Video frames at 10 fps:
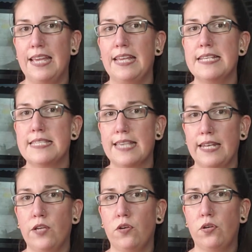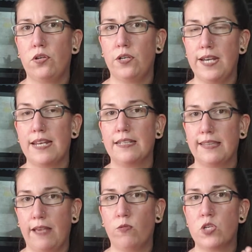is getting good at a
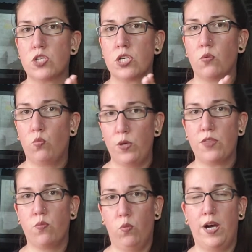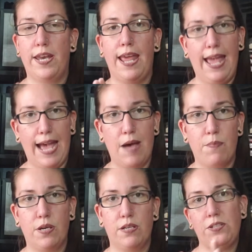language with one app.
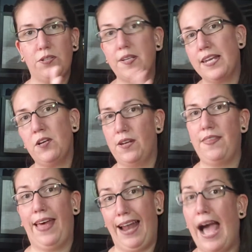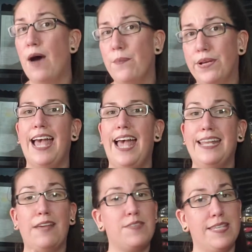You're getting good at that app. And
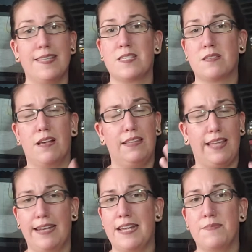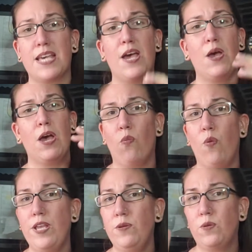I've seen this a lot of times.
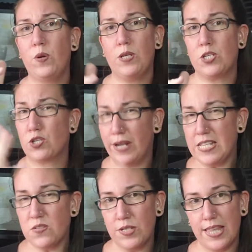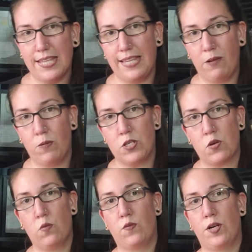When you go to transfer that language
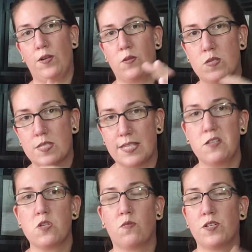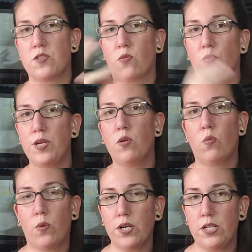over and skills over into the real
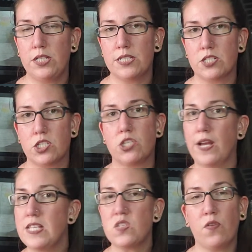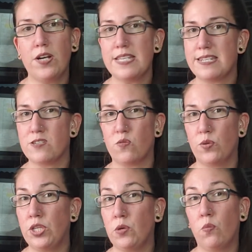world, transference doesn't
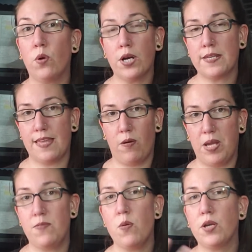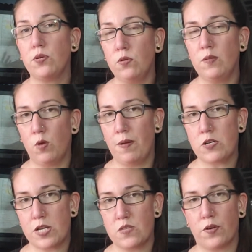really work that way. If you want to Google more about
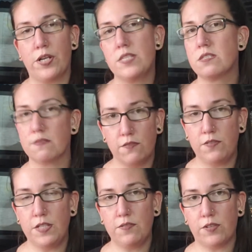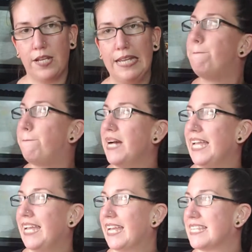transference, feel free.
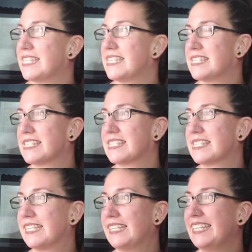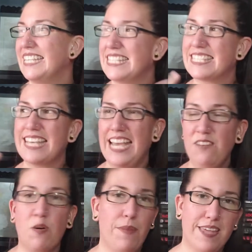But it's kind
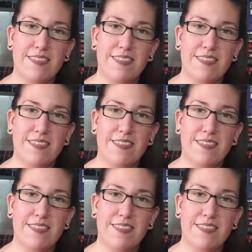of a myth.